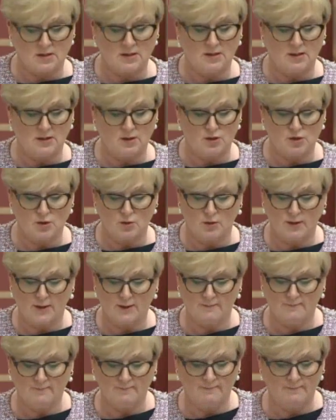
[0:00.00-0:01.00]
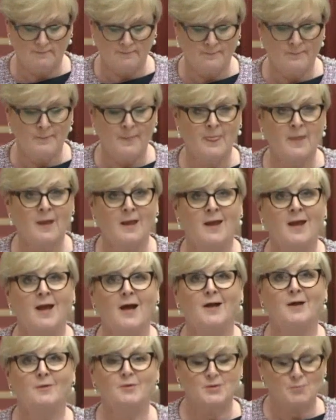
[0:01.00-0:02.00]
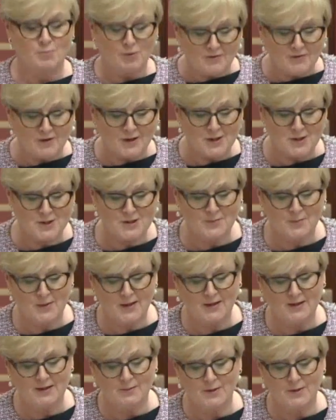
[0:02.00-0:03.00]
enjoy. And I was privileged to be at